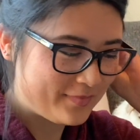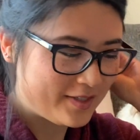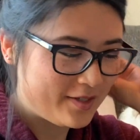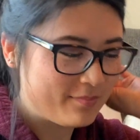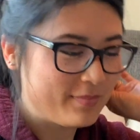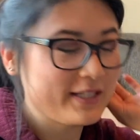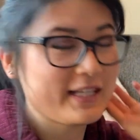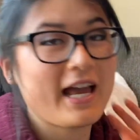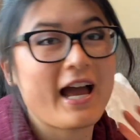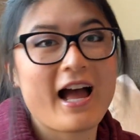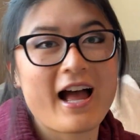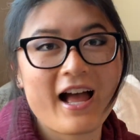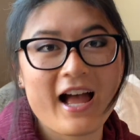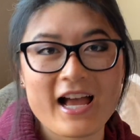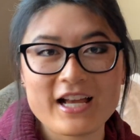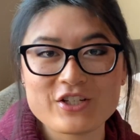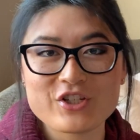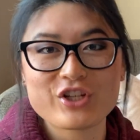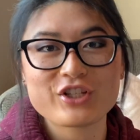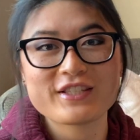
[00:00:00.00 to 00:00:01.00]
But yeah,
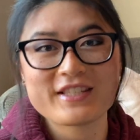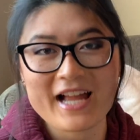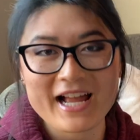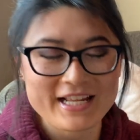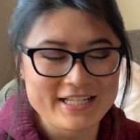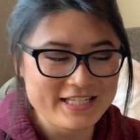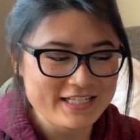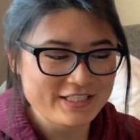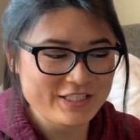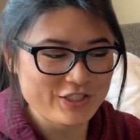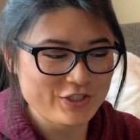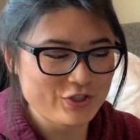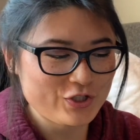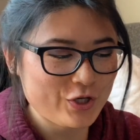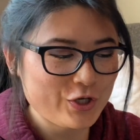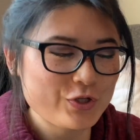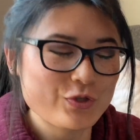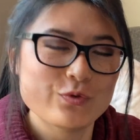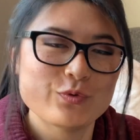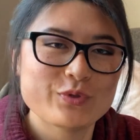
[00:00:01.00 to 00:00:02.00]
I need to
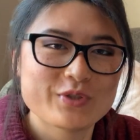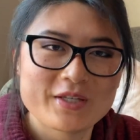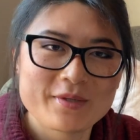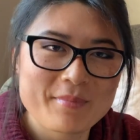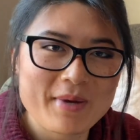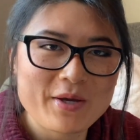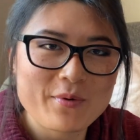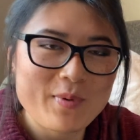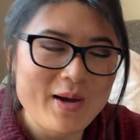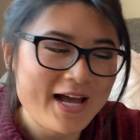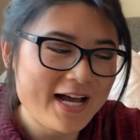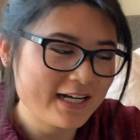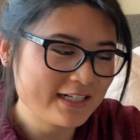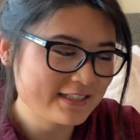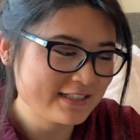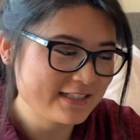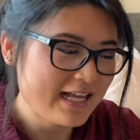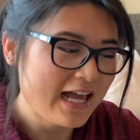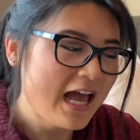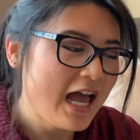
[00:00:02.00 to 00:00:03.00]
start using my
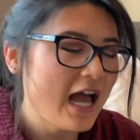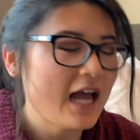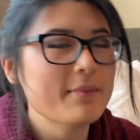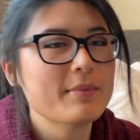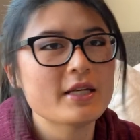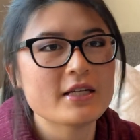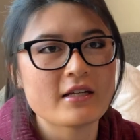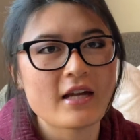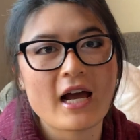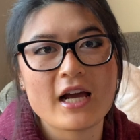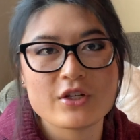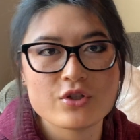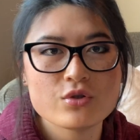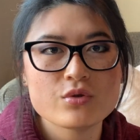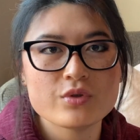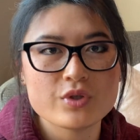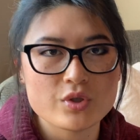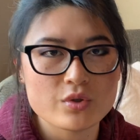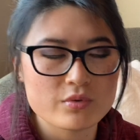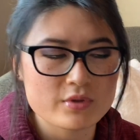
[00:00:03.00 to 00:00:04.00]
wax. I mean, I do
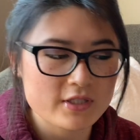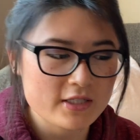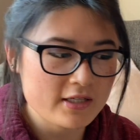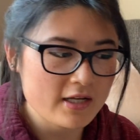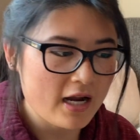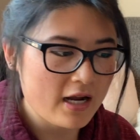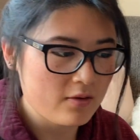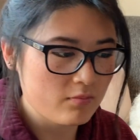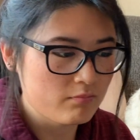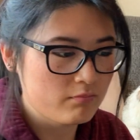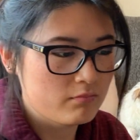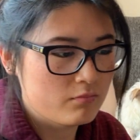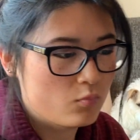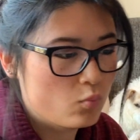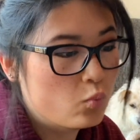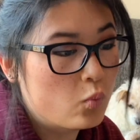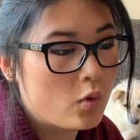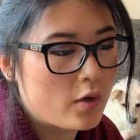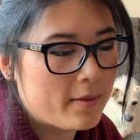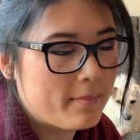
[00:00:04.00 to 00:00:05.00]
use it. I
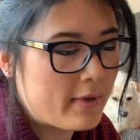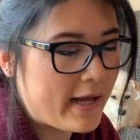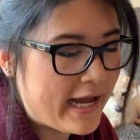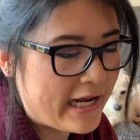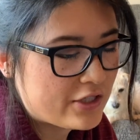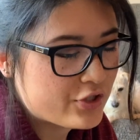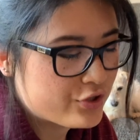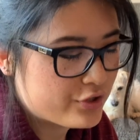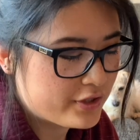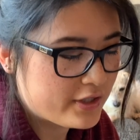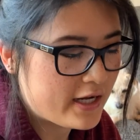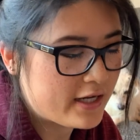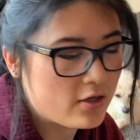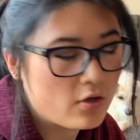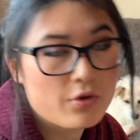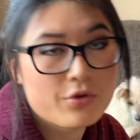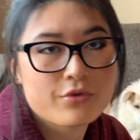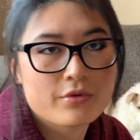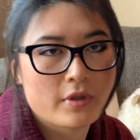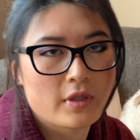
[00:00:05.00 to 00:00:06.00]

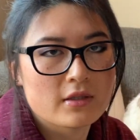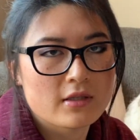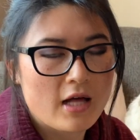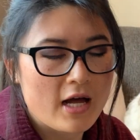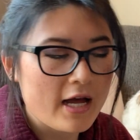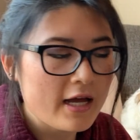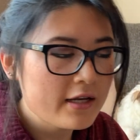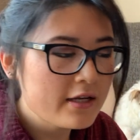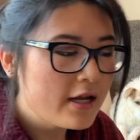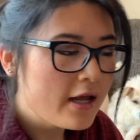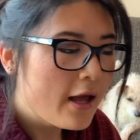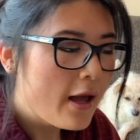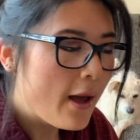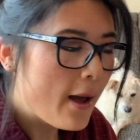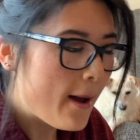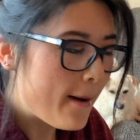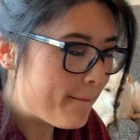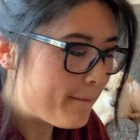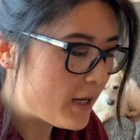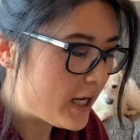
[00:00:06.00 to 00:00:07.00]
go through a lot,
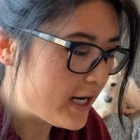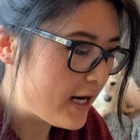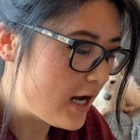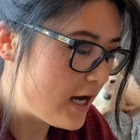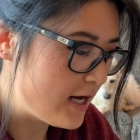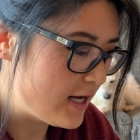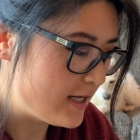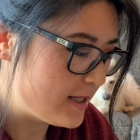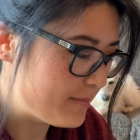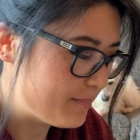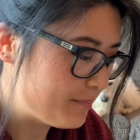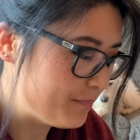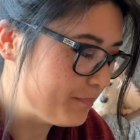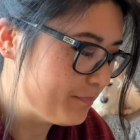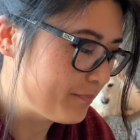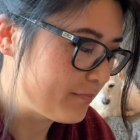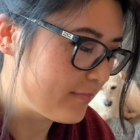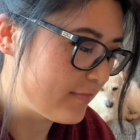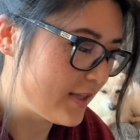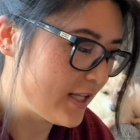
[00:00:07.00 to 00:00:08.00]
but
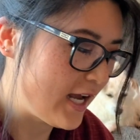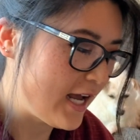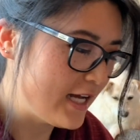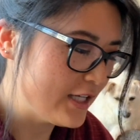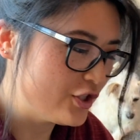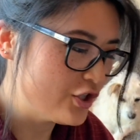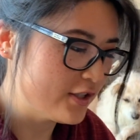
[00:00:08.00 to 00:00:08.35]
I